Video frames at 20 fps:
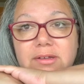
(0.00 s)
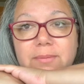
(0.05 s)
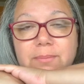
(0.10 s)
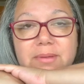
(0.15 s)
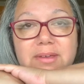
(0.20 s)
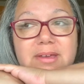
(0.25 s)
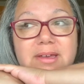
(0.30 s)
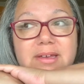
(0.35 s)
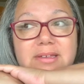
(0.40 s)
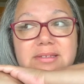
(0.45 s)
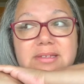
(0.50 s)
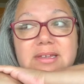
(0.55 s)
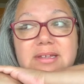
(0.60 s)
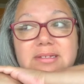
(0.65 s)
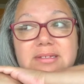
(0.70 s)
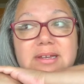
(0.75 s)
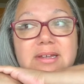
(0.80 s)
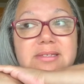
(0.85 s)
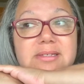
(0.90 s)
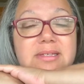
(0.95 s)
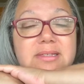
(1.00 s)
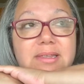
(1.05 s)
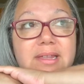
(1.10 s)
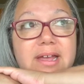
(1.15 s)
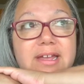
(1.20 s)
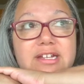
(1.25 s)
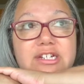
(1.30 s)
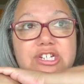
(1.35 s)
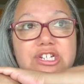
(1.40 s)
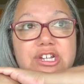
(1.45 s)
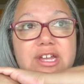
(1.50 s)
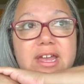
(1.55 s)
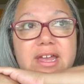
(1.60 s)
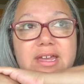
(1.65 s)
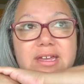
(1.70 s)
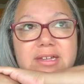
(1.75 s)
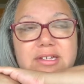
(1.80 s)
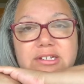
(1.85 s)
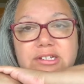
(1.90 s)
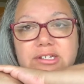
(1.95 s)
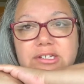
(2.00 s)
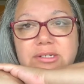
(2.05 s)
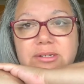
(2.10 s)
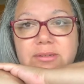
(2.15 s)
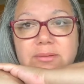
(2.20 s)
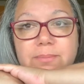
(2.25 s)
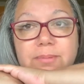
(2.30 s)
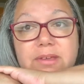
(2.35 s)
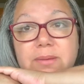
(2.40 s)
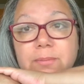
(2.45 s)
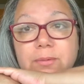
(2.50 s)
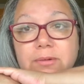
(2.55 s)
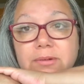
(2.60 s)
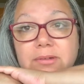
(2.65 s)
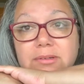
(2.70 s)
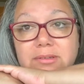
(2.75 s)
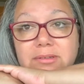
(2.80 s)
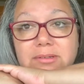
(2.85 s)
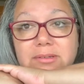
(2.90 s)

because it doesn't like change, people.